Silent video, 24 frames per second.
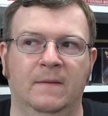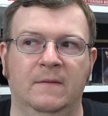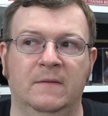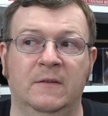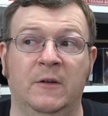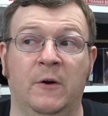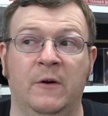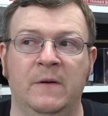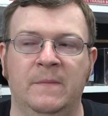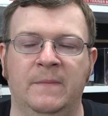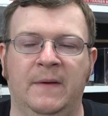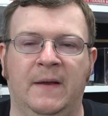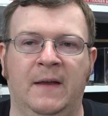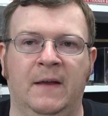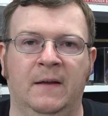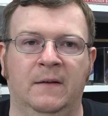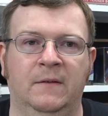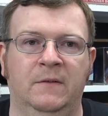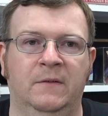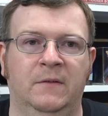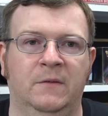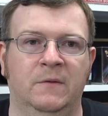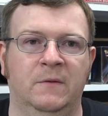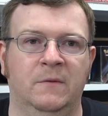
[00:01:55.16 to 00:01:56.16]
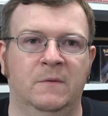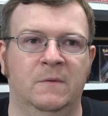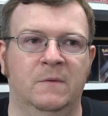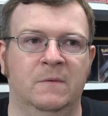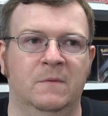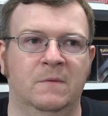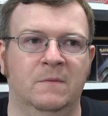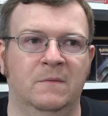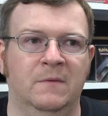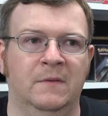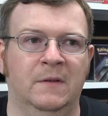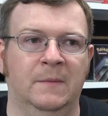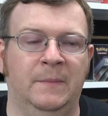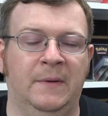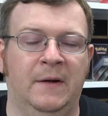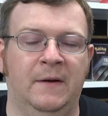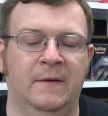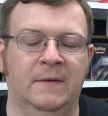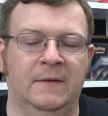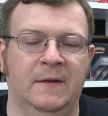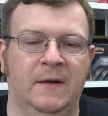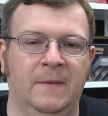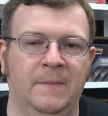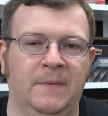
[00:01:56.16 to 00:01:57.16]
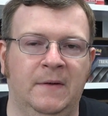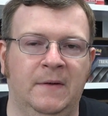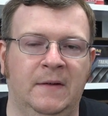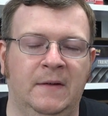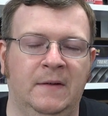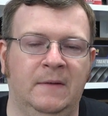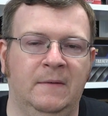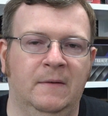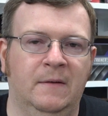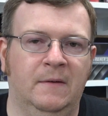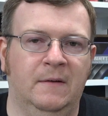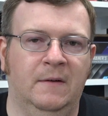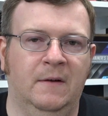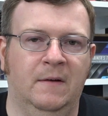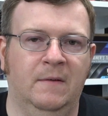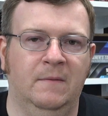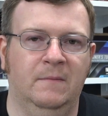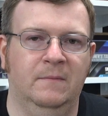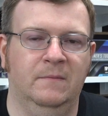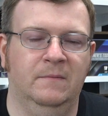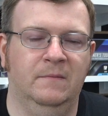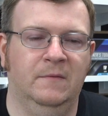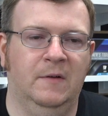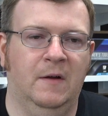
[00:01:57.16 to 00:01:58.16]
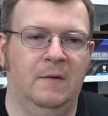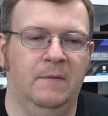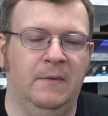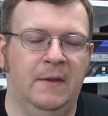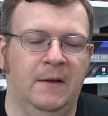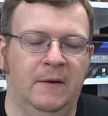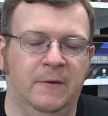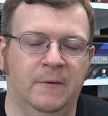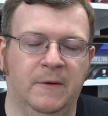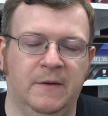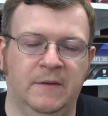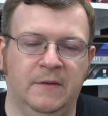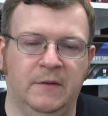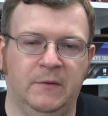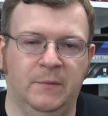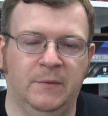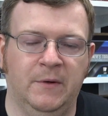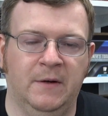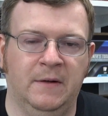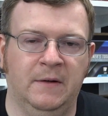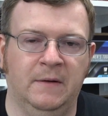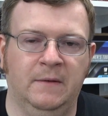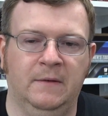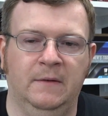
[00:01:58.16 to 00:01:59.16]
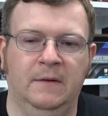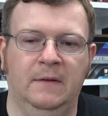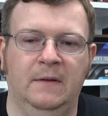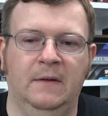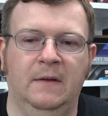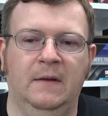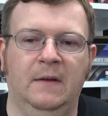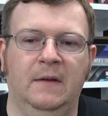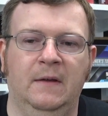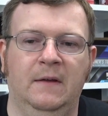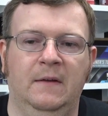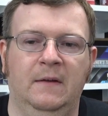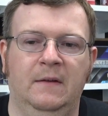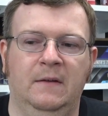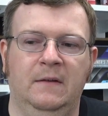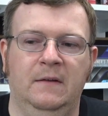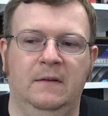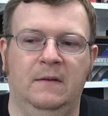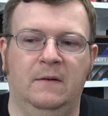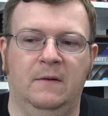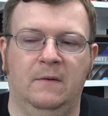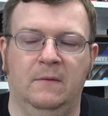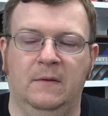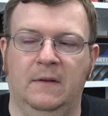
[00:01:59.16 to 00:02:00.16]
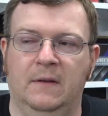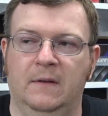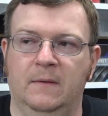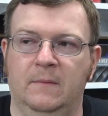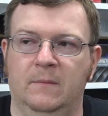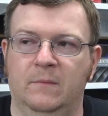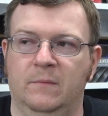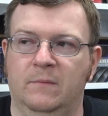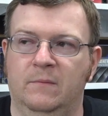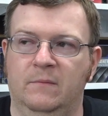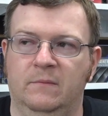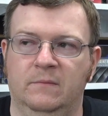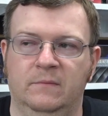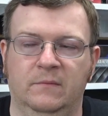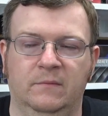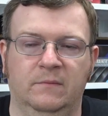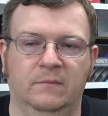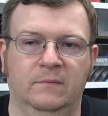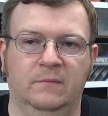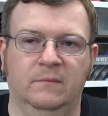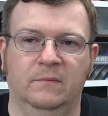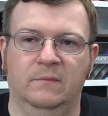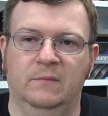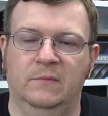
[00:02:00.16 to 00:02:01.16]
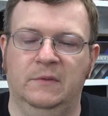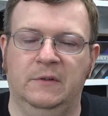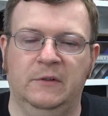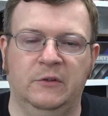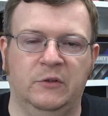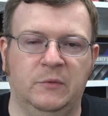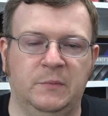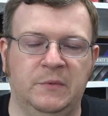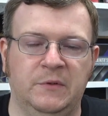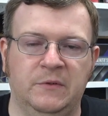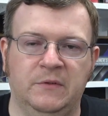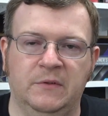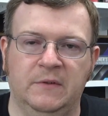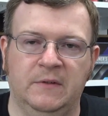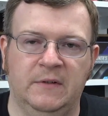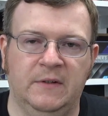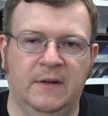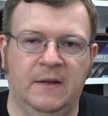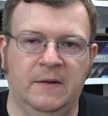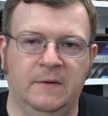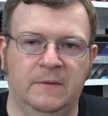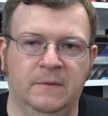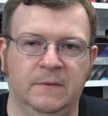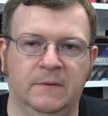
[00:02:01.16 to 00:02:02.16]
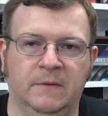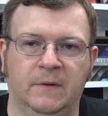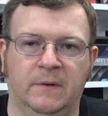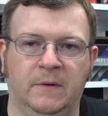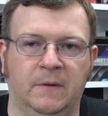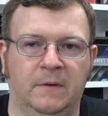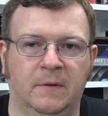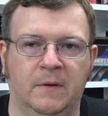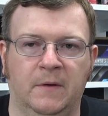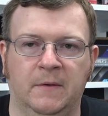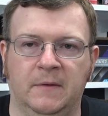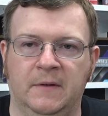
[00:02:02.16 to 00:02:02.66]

going back to the parent company of that creates this product. The distribution channels are